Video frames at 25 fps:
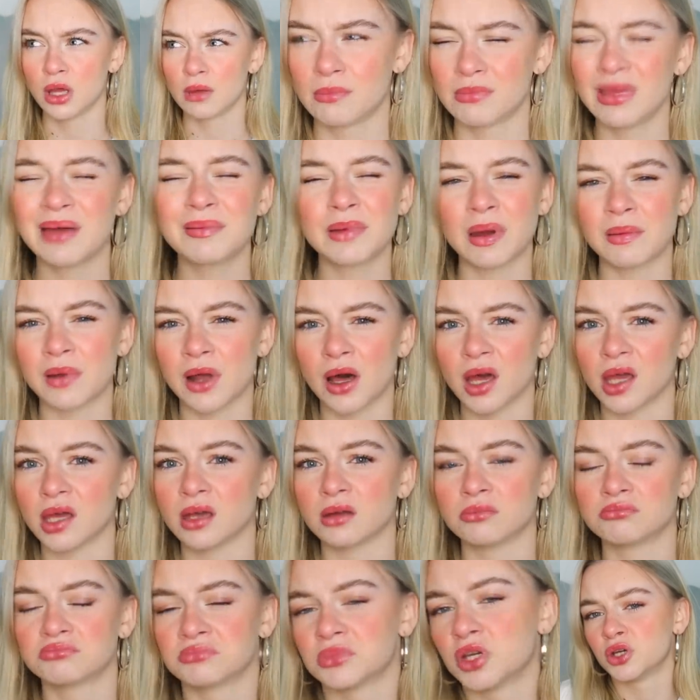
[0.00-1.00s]
Maybe I'm
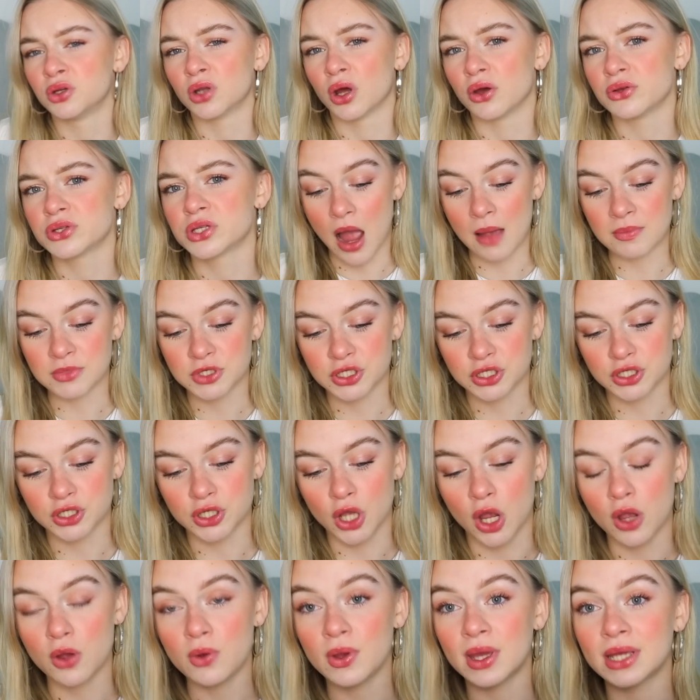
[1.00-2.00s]
lying, who knows. I'm
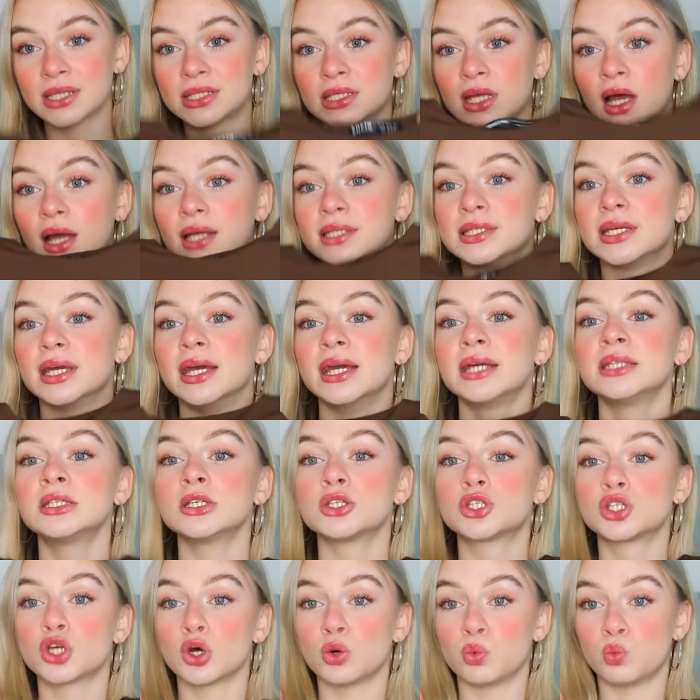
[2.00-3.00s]
so
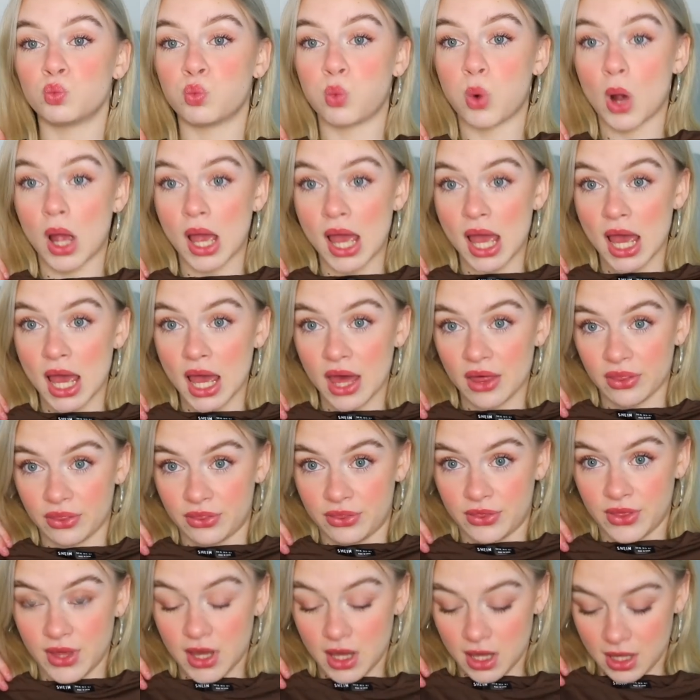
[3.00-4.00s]
excited to wear
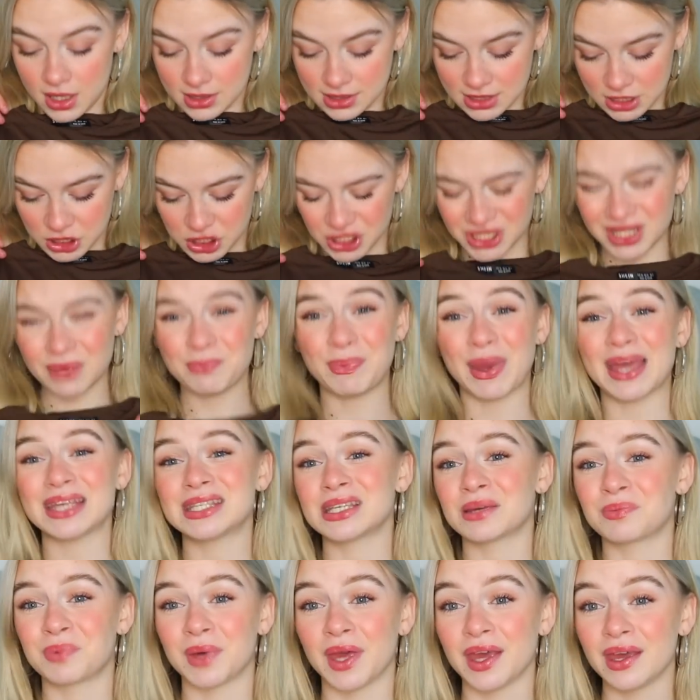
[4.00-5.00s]
this. It's just a
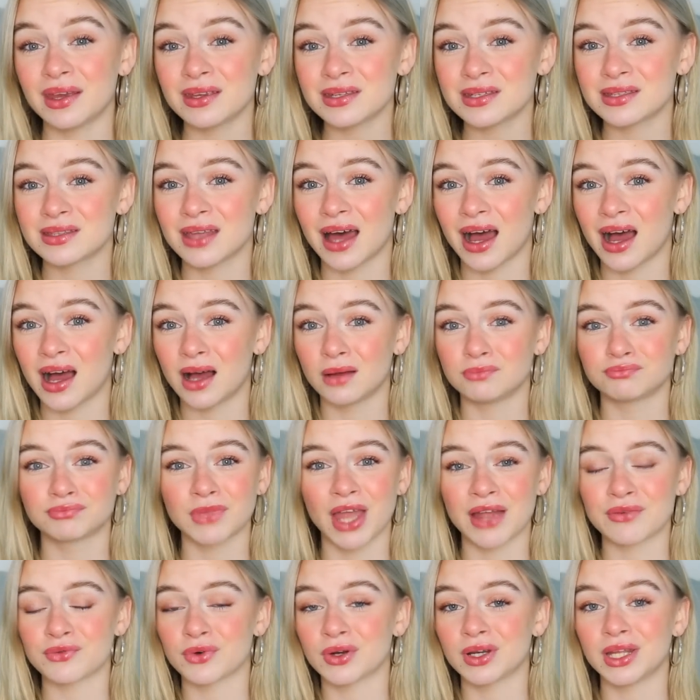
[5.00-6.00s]
basic piece
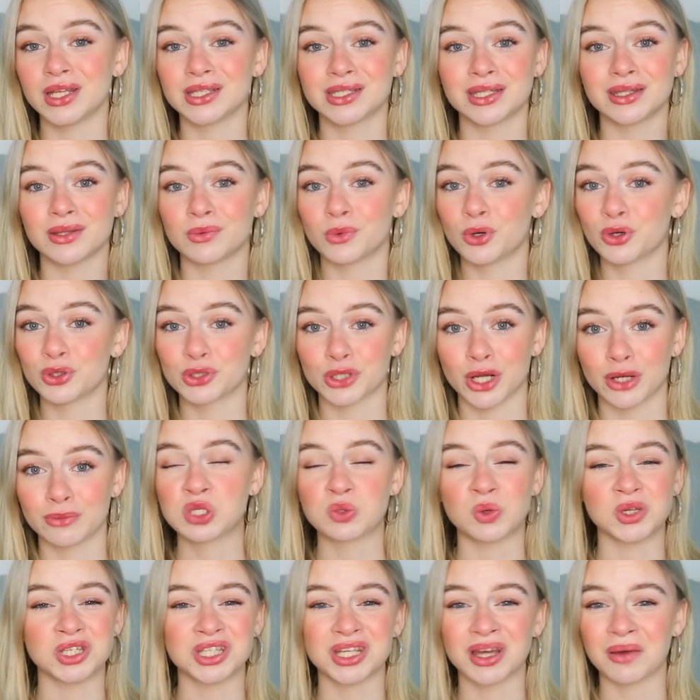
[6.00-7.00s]
that everyone needs in the wardrobe.
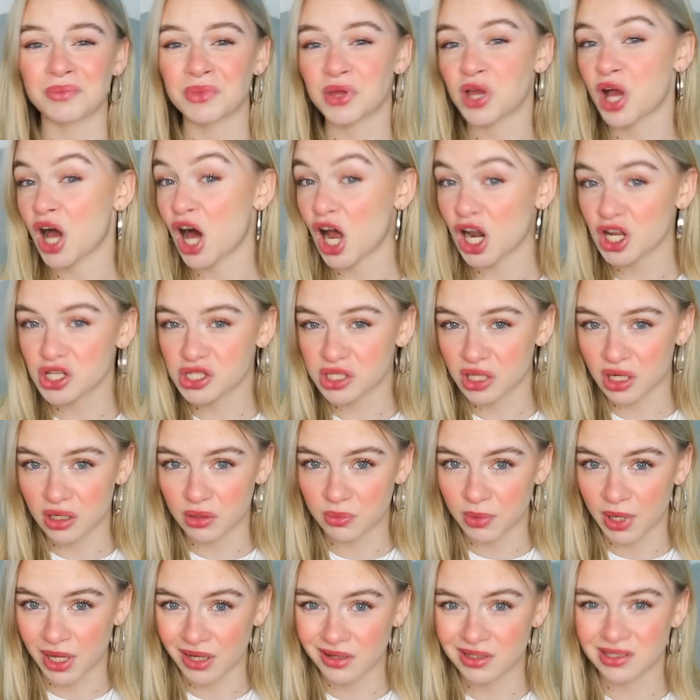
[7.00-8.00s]
Switching up the colors a
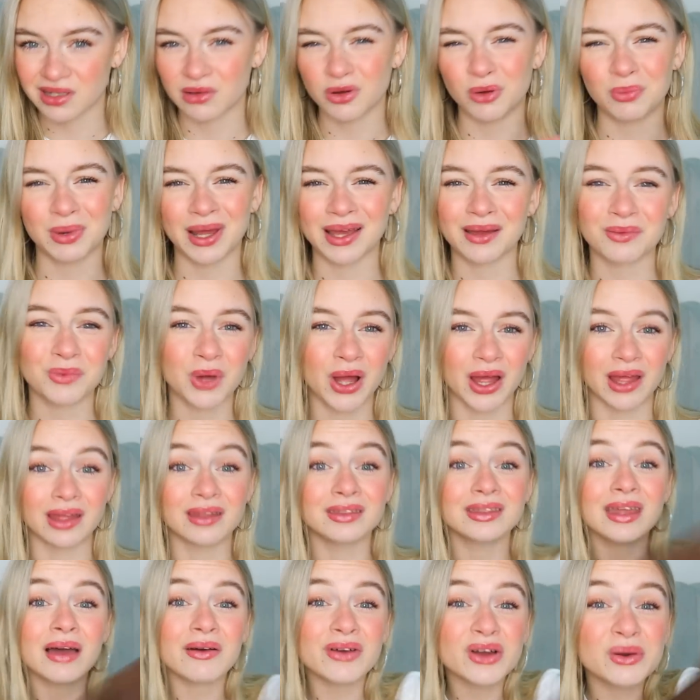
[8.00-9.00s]
little bit because I've got black and
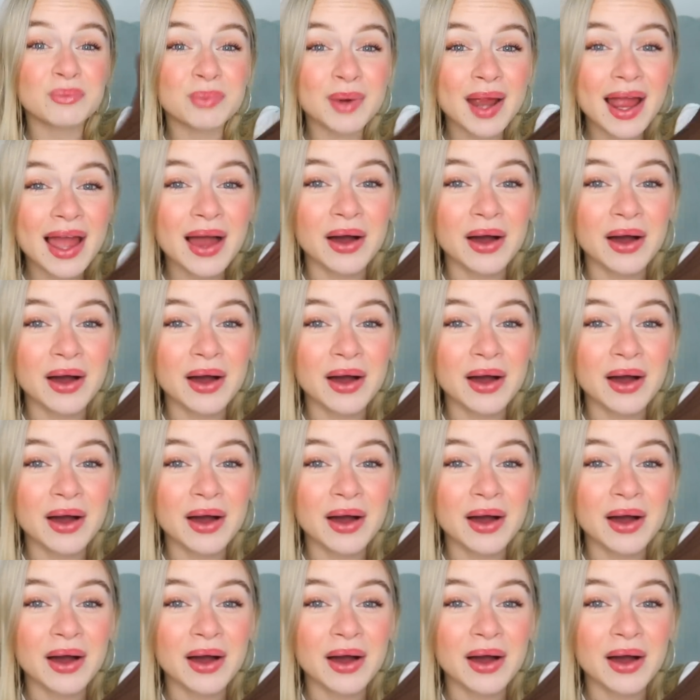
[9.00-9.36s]
white. Now I've got brown.